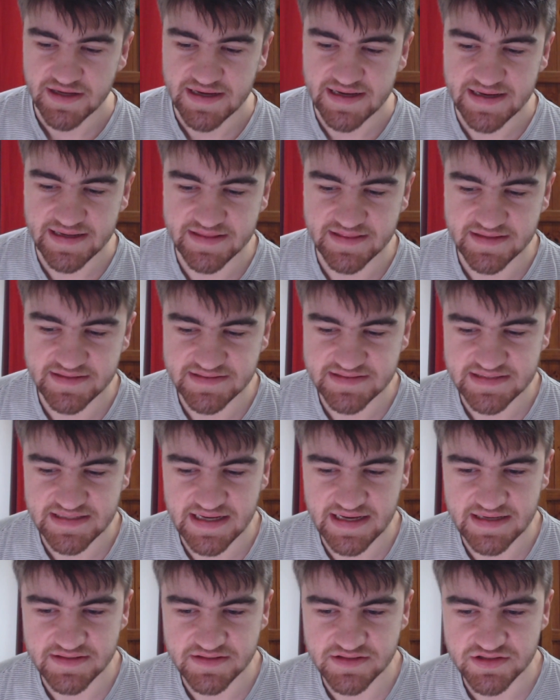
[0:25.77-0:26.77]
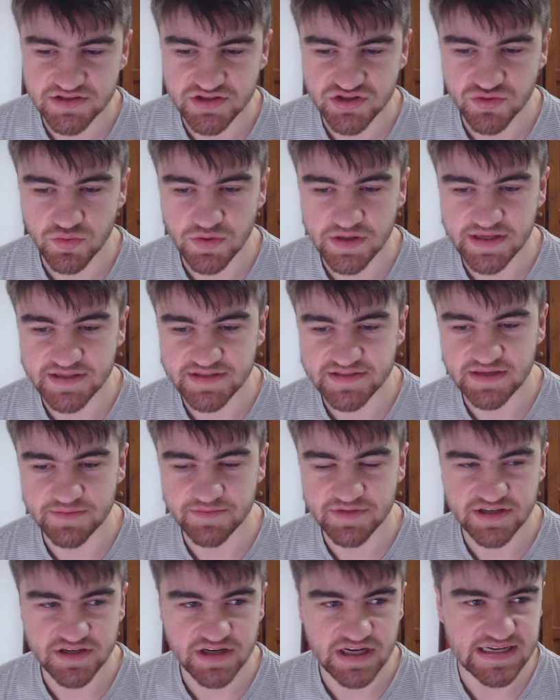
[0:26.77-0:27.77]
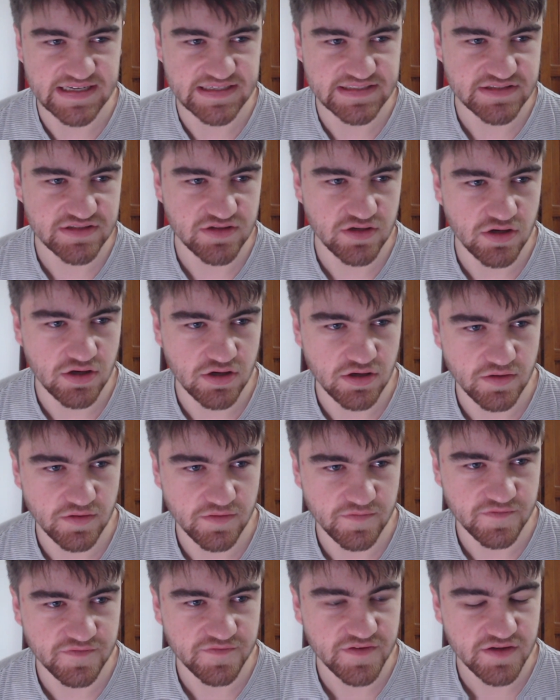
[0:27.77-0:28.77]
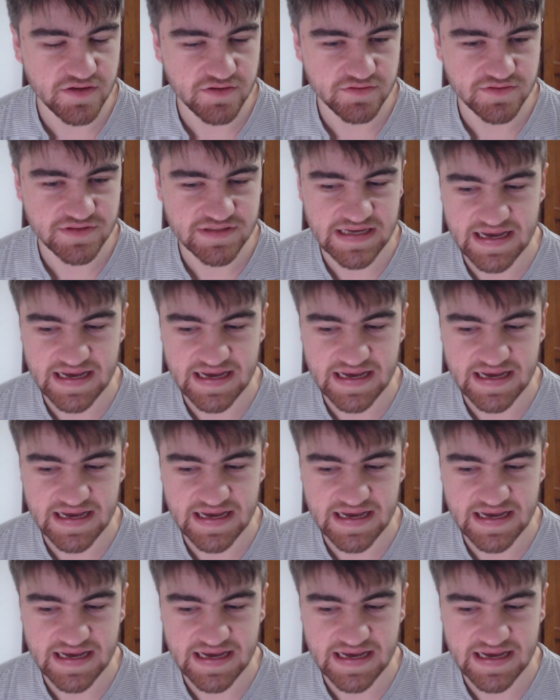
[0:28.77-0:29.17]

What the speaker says: at least get 20 something guys on field,